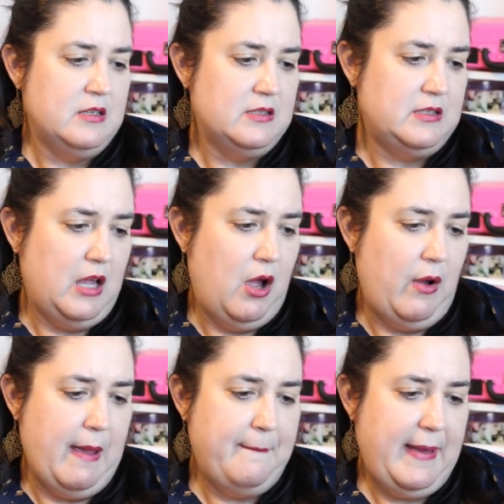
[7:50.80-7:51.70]
So
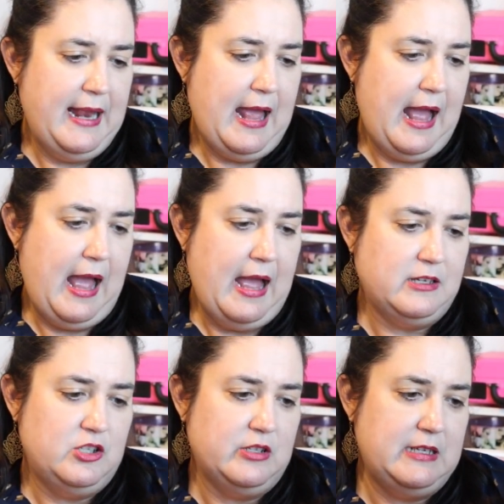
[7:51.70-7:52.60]
I might
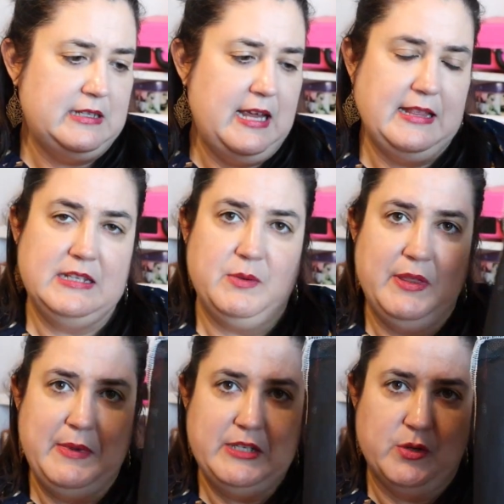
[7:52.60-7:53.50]
actually take this
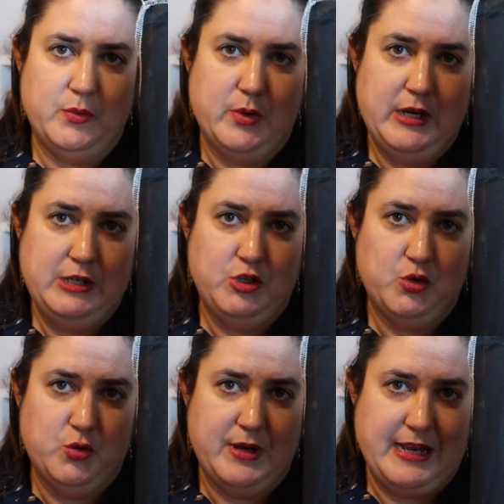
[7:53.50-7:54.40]
with me to
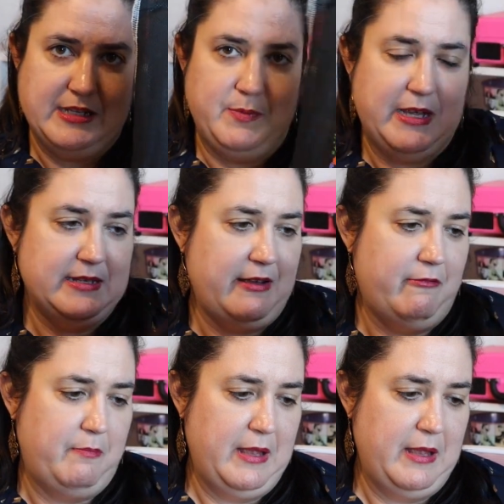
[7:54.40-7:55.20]
retreat because I've